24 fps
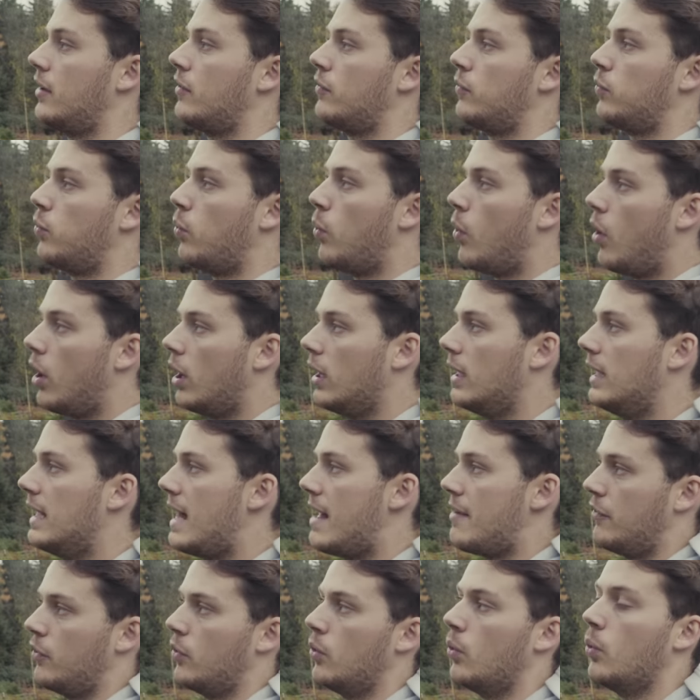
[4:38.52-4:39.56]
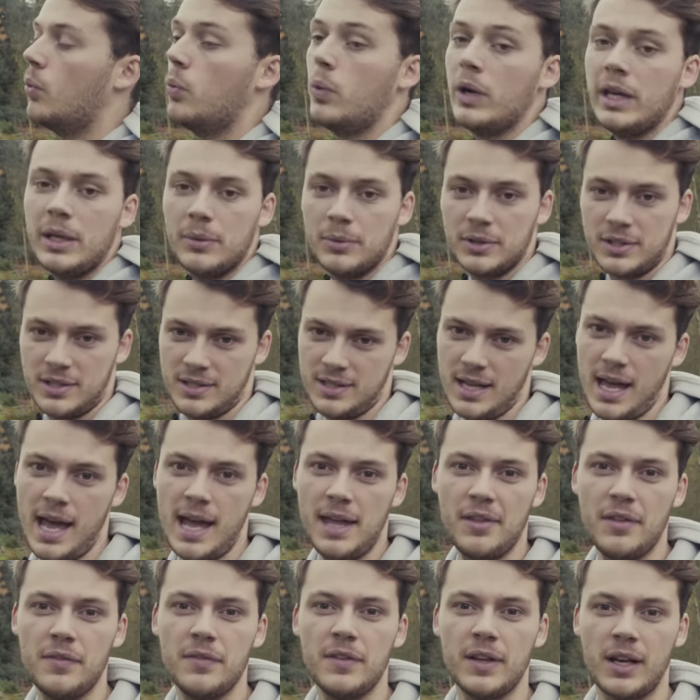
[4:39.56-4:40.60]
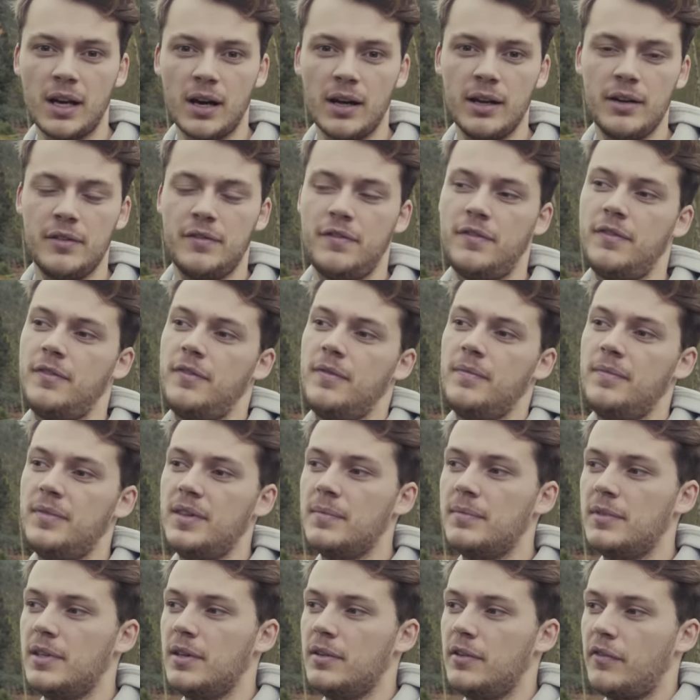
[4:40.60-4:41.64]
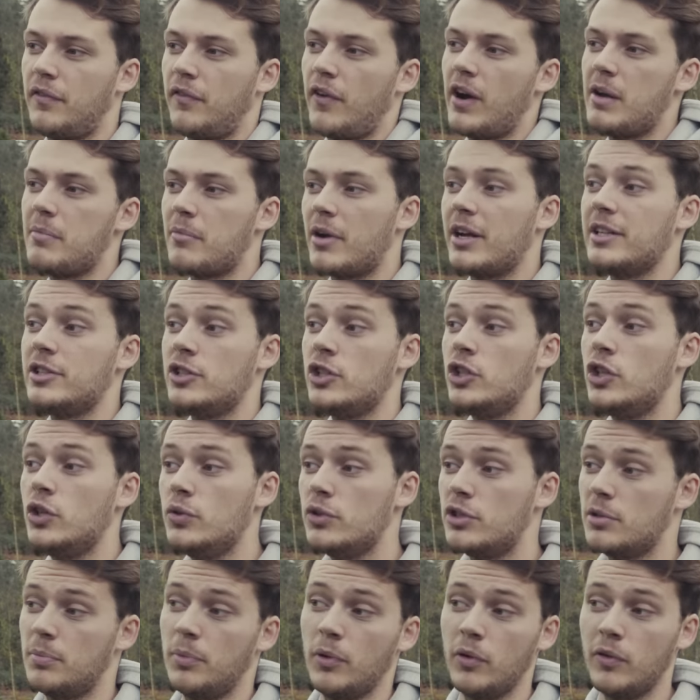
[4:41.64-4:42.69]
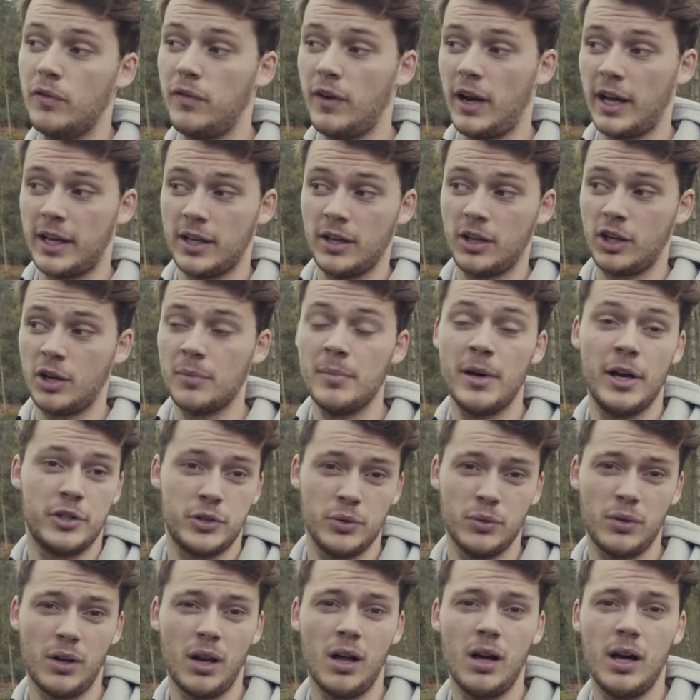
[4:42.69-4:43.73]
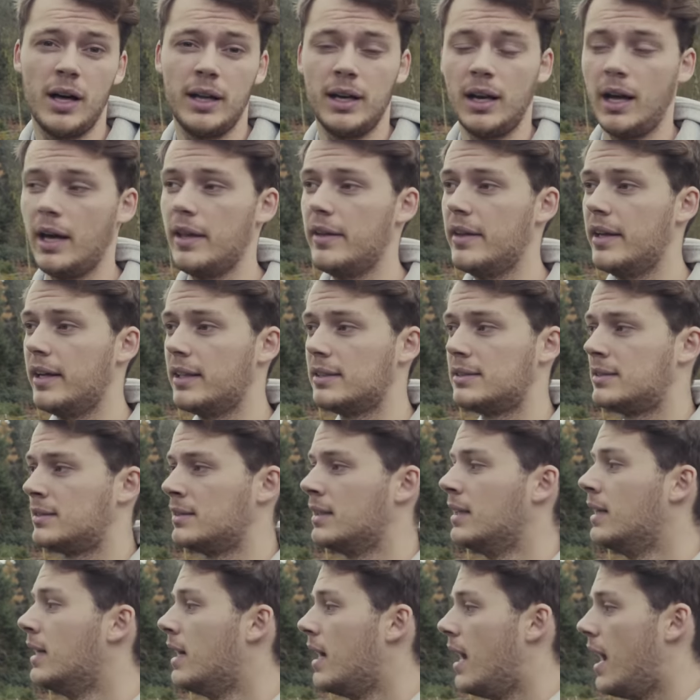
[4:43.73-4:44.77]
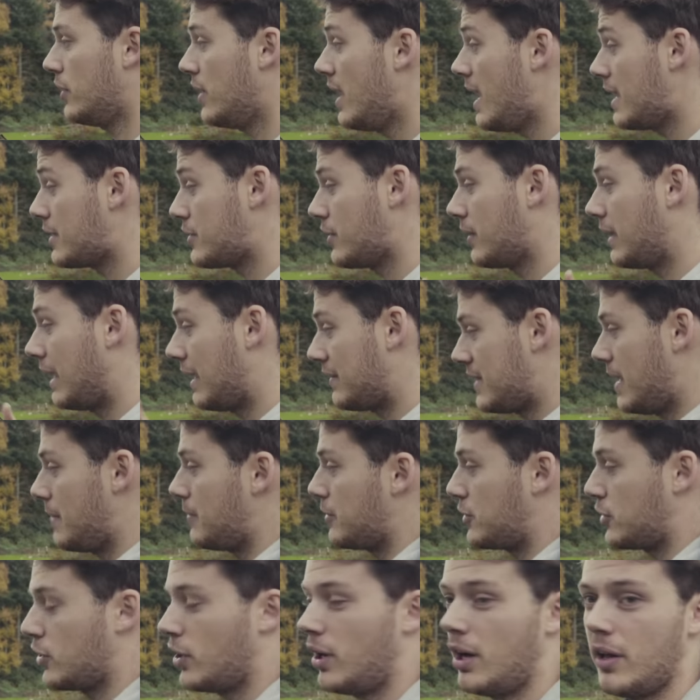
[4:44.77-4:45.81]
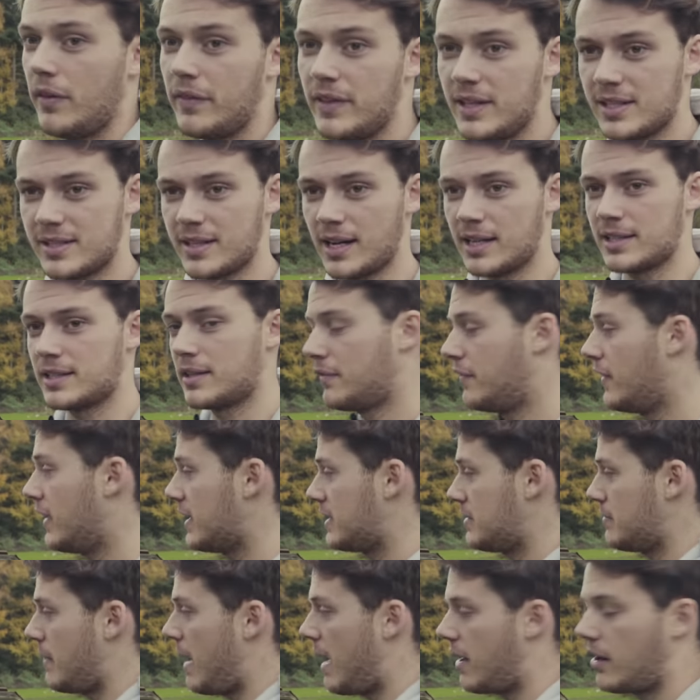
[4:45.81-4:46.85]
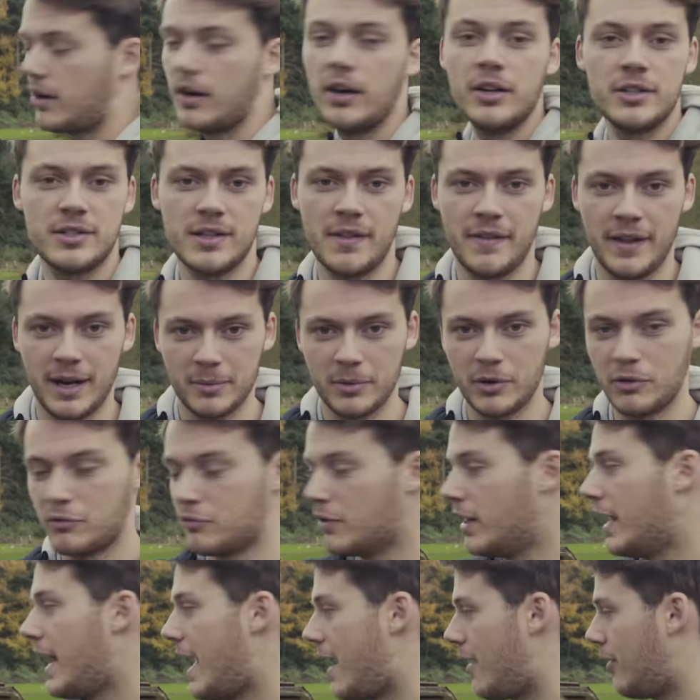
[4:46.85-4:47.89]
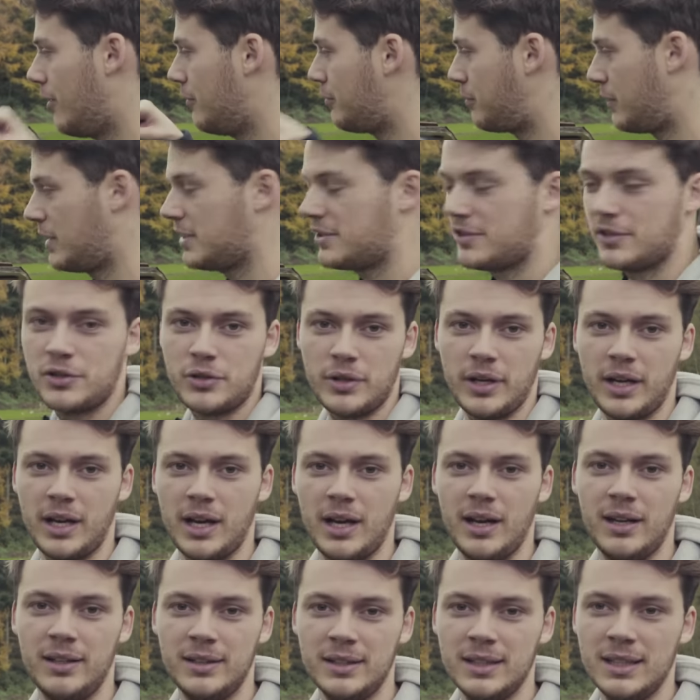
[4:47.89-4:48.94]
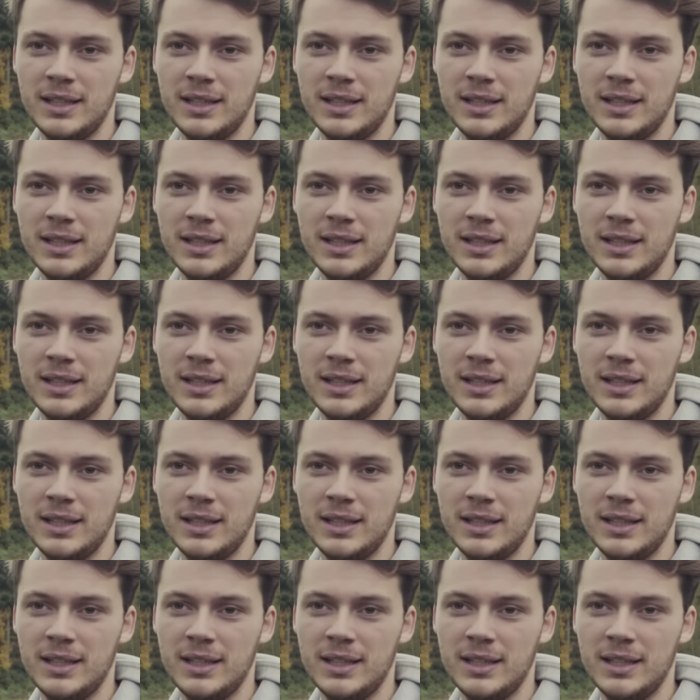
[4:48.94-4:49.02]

kind of what level we would say that the kind of the frame rate is usable for like a commercial client like this. So yeah, so I'm gonna set the shot, these guys are gonna fire some arrows and then I'm gonna run out and press the trigger.